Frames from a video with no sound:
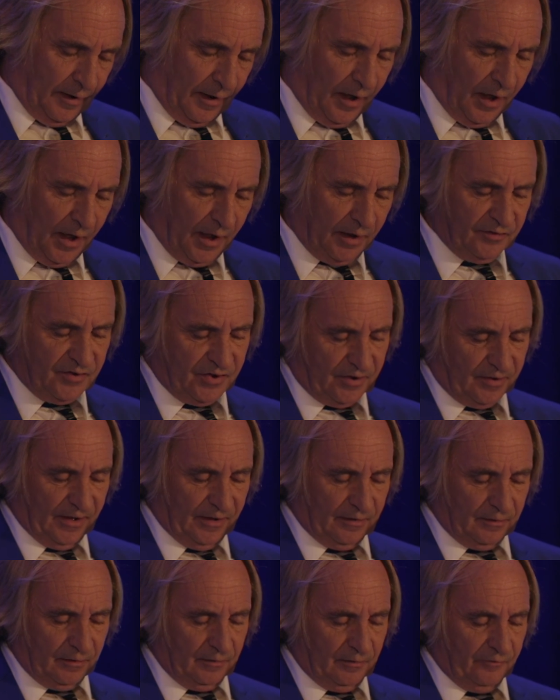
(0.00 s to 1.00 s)
and
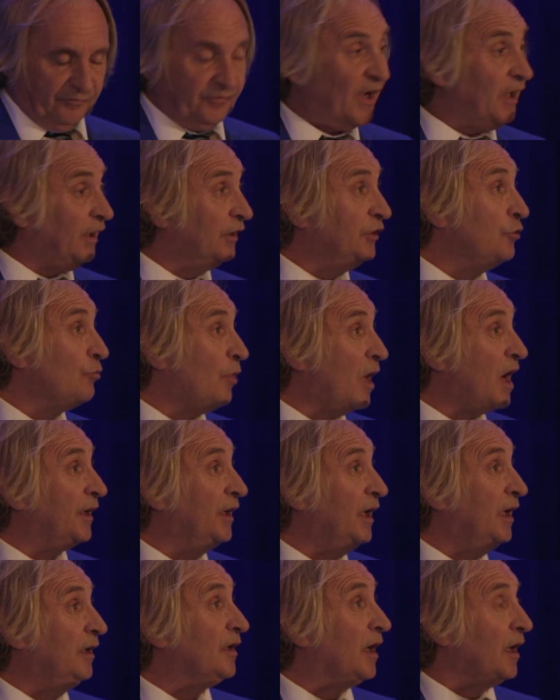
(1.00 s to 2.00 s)

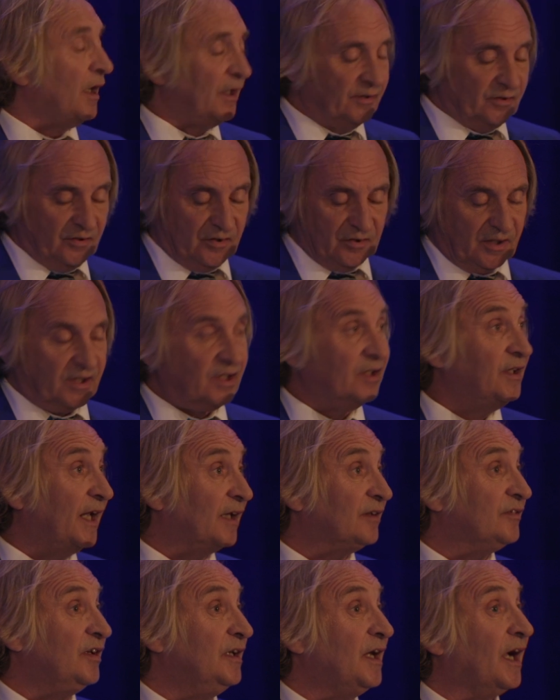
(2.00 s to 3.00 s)
value-added and
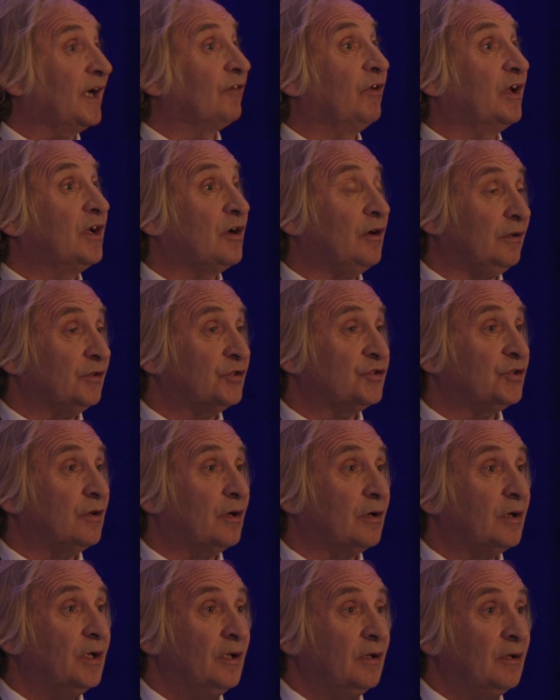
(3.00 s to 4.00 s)
connected
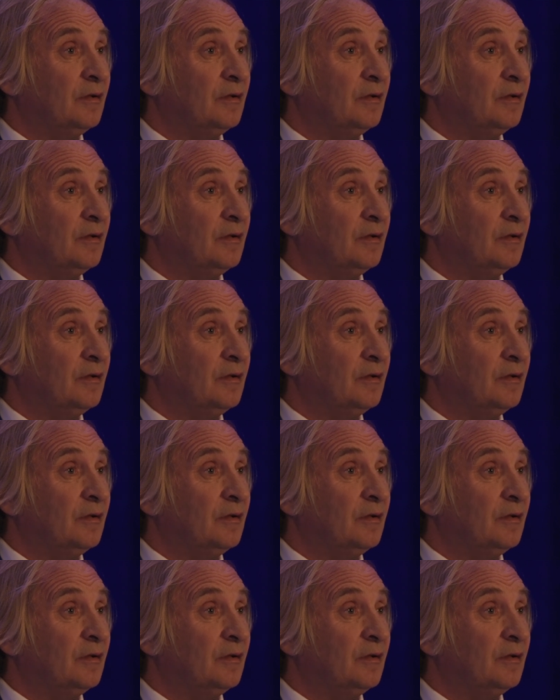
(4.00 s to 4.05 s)
agriculture.